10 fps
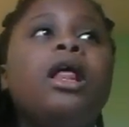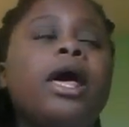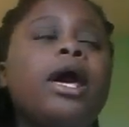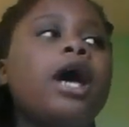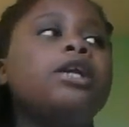
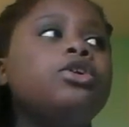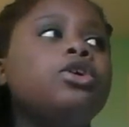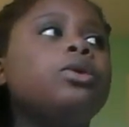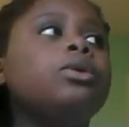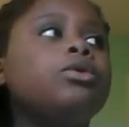Like, I
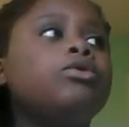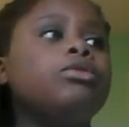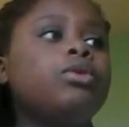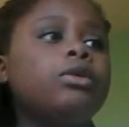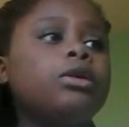know it was
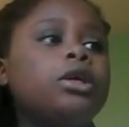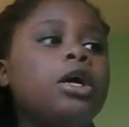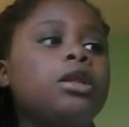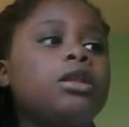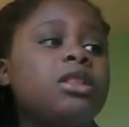recording,
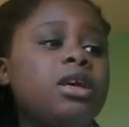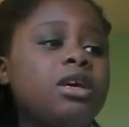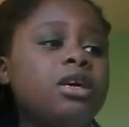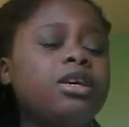I think.